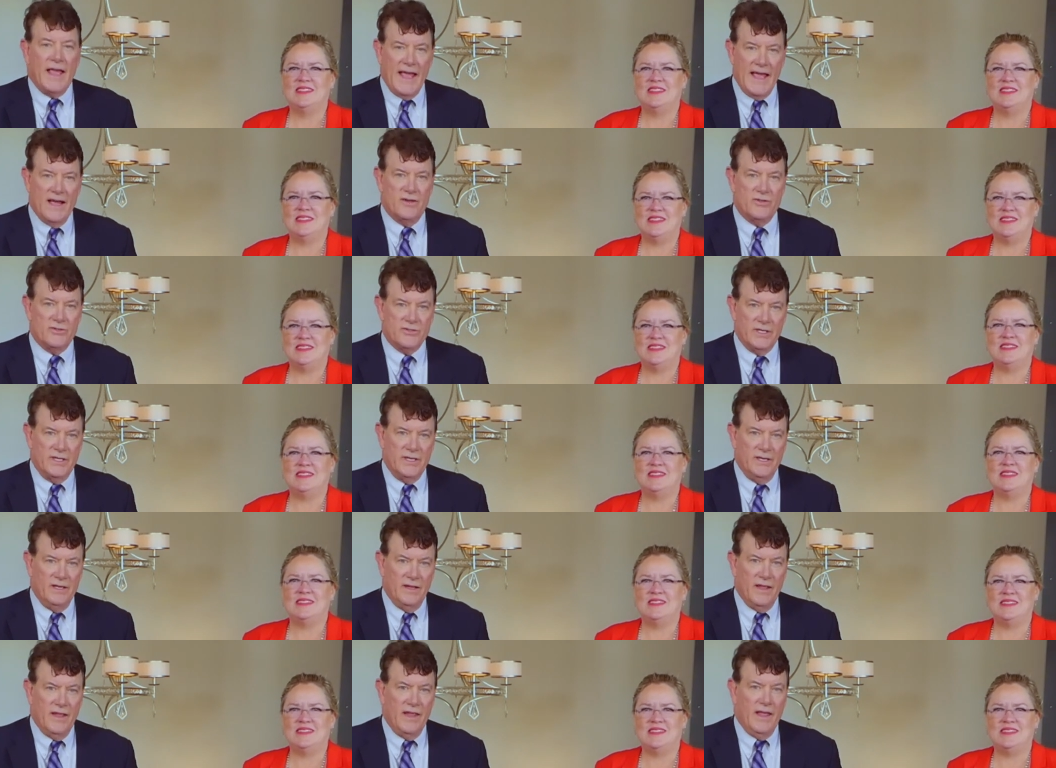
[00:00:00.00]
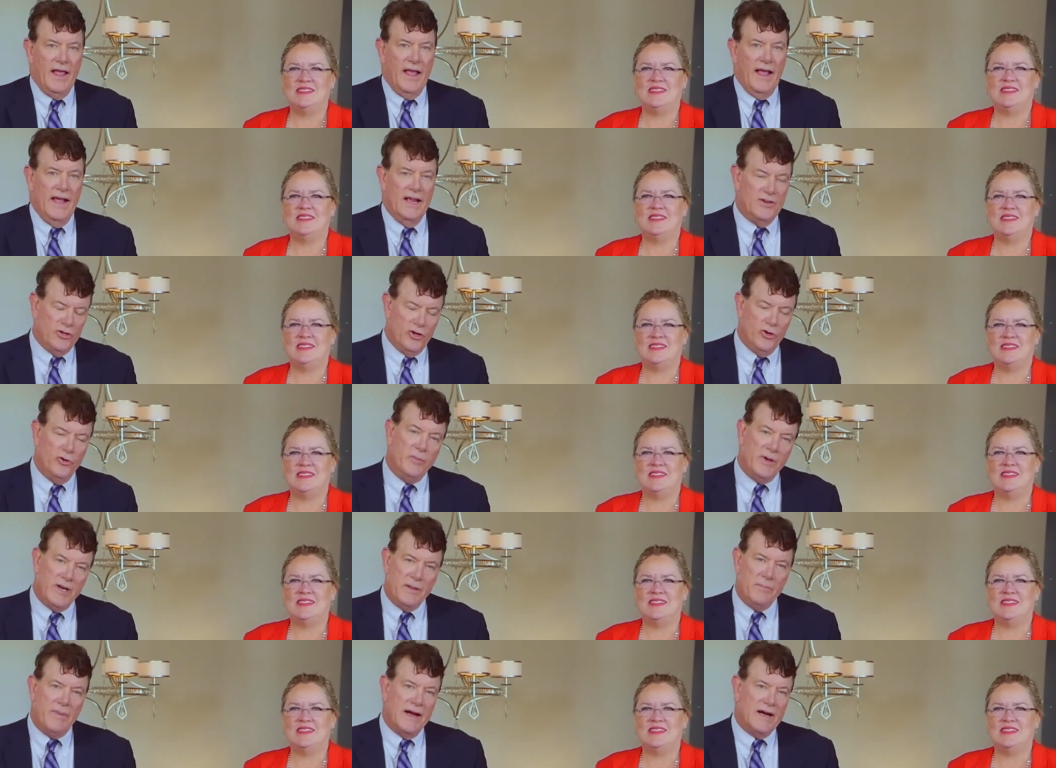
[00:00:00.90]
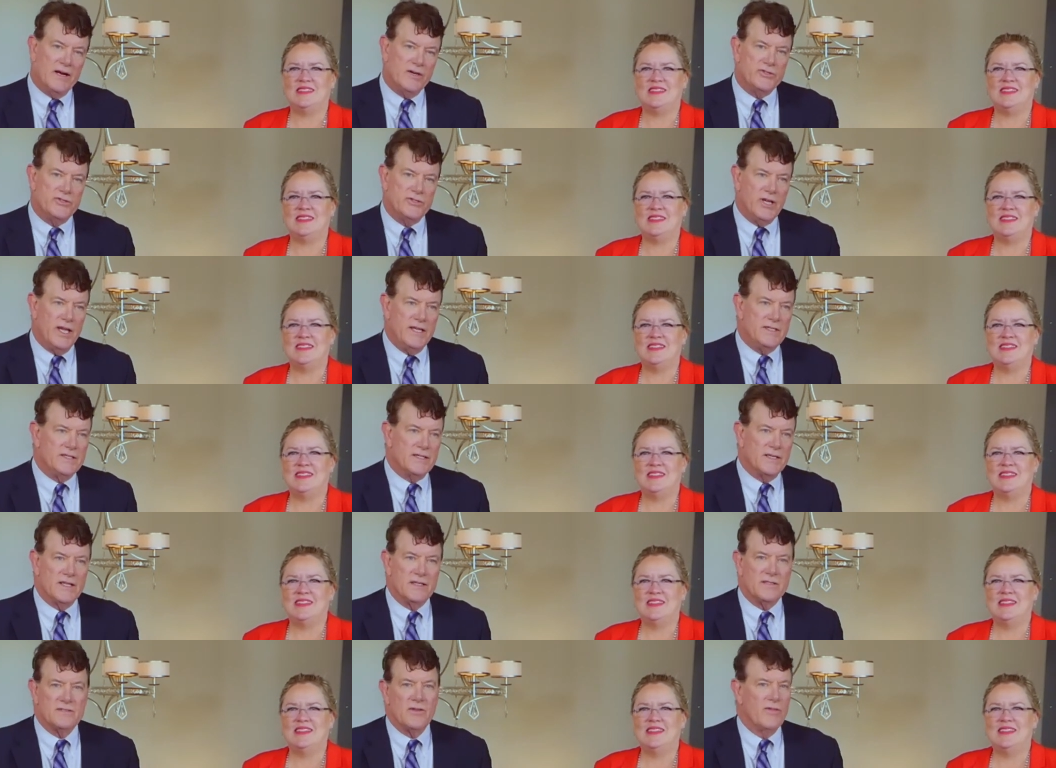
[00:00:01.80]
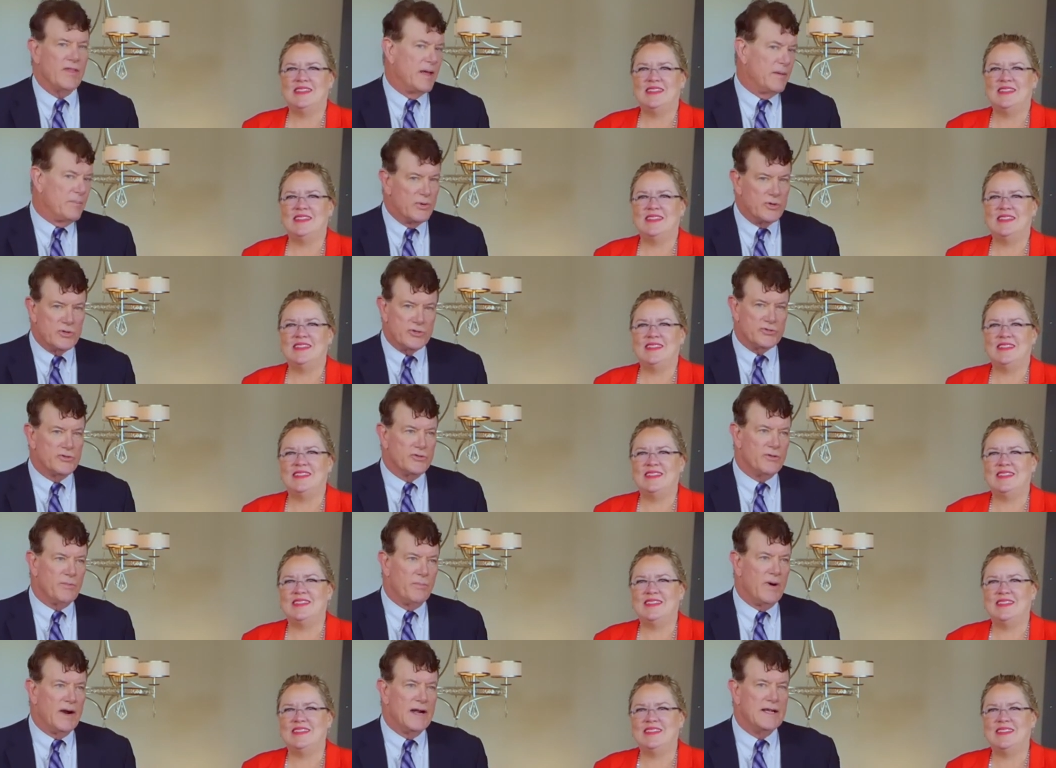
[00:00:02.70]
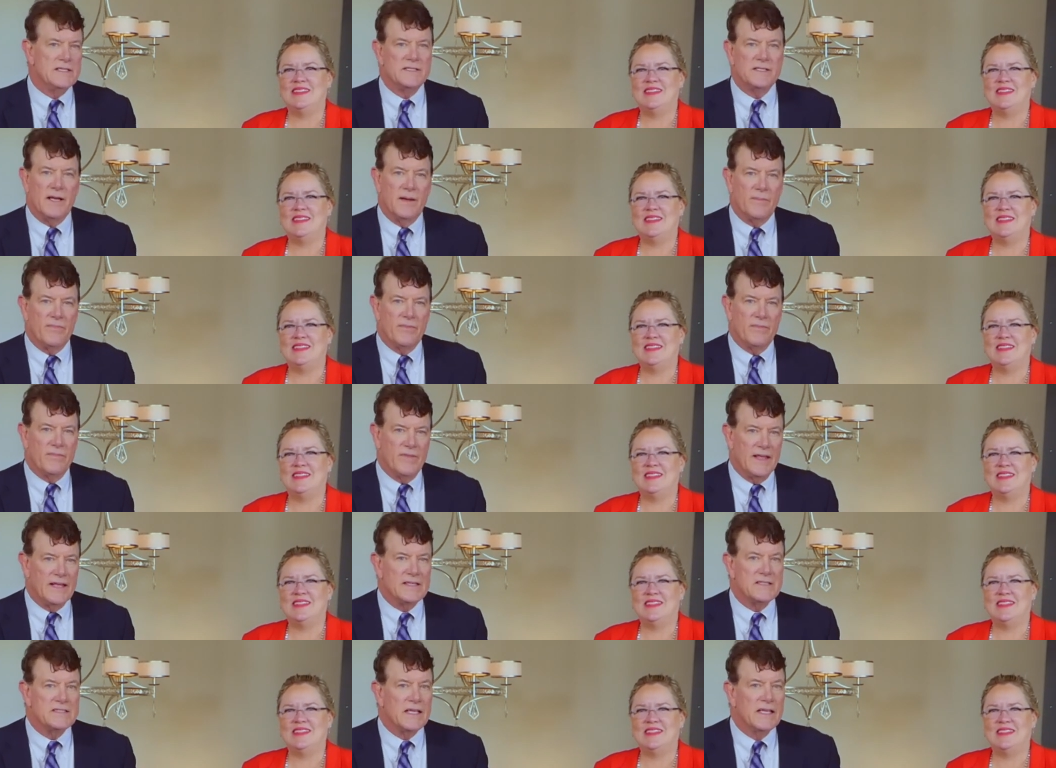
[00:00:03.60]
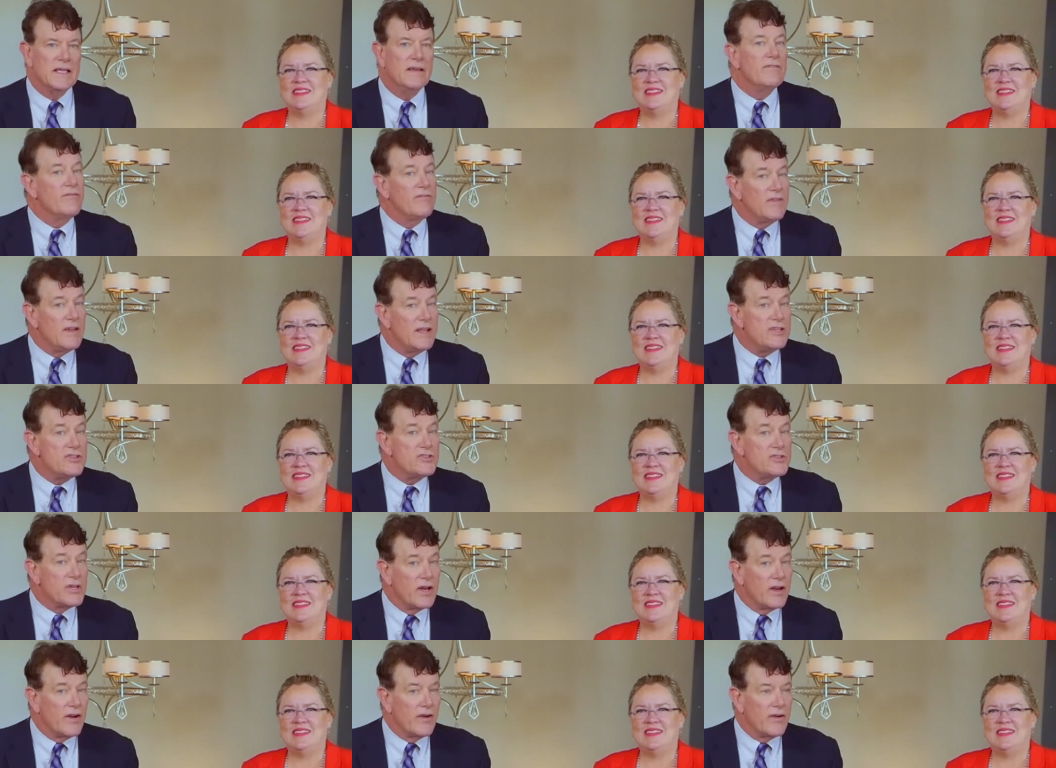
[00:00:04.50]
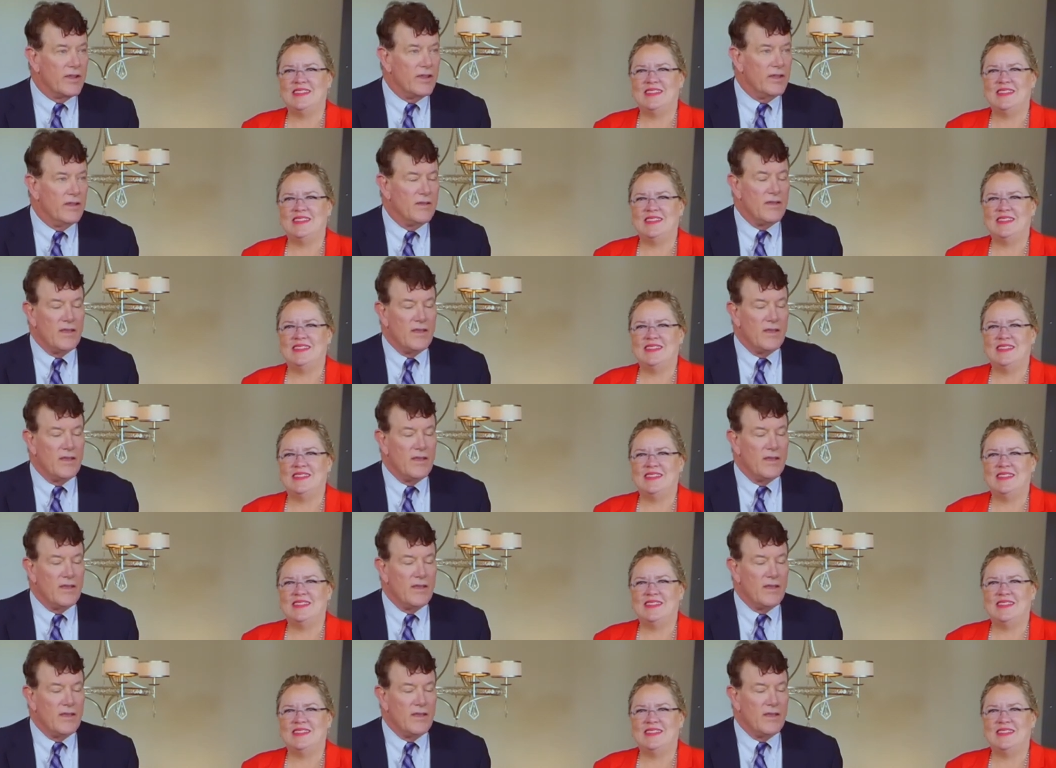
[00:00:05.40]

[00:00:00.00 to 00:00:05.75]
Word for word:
Speaker 1: housing, and too many buyers chasing it, so that pushes the price up. That's inflationary.